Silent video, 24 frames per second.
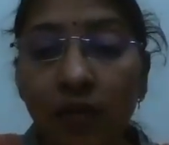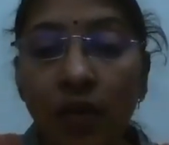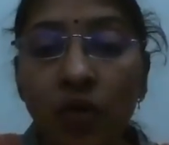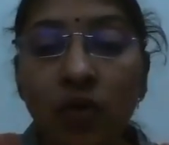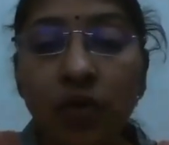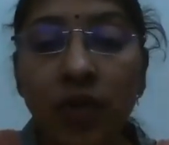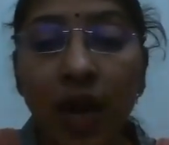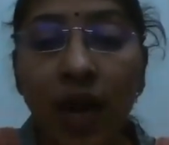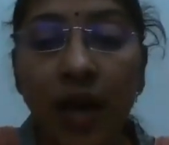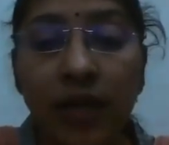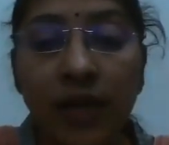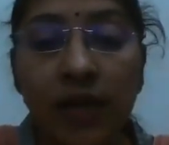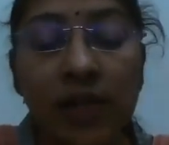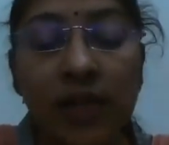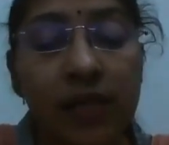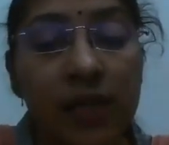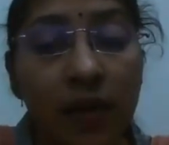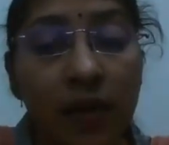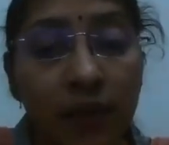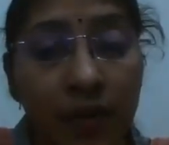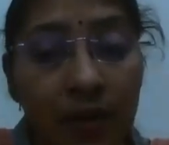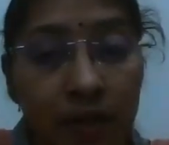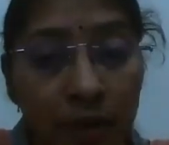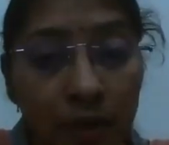about
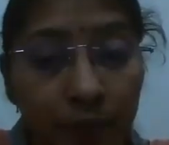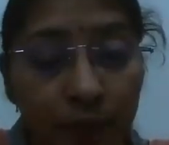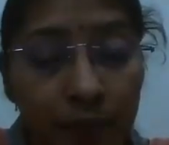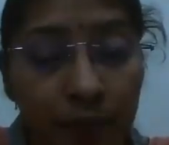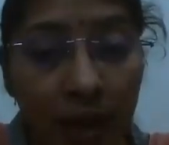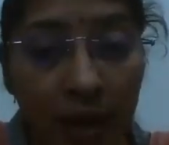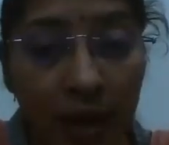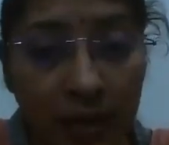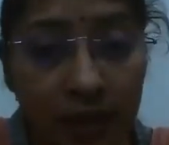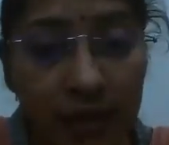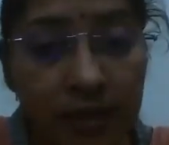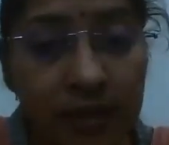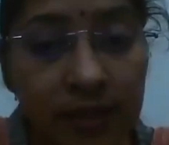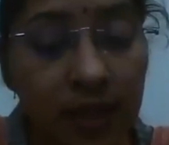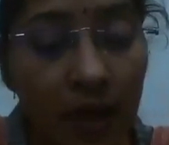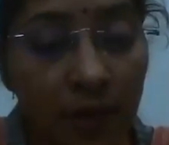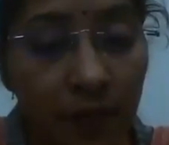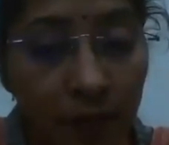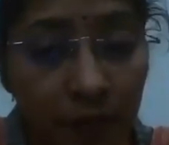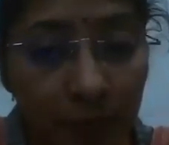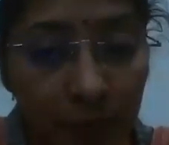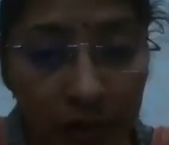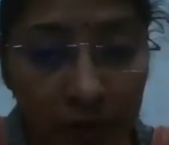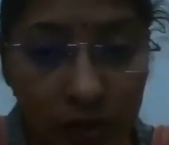97%
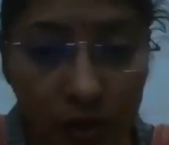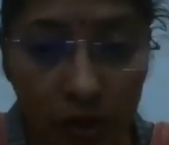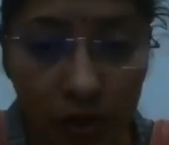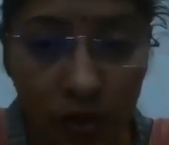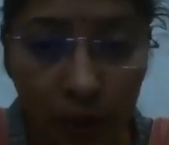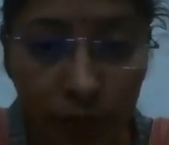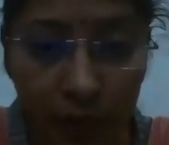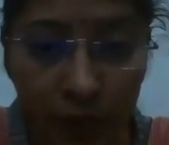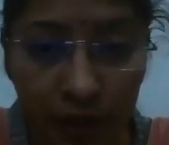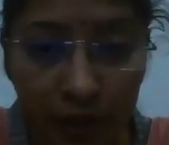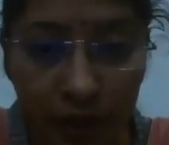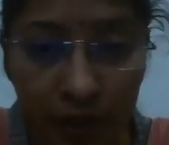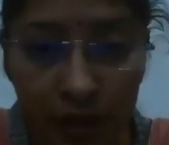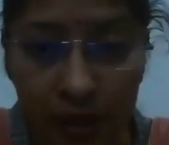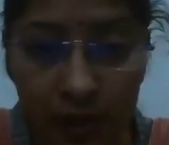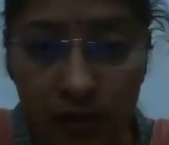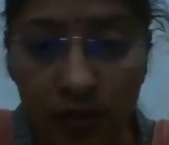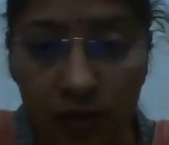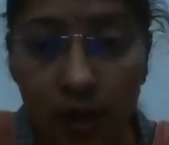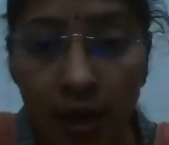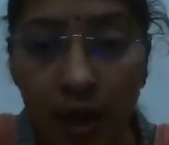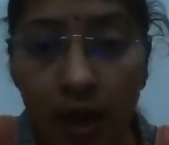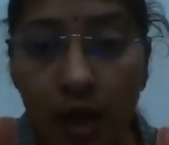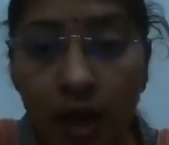of the
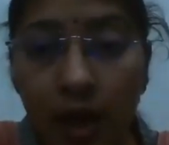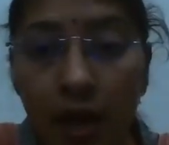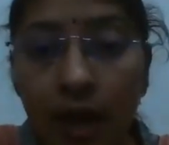case.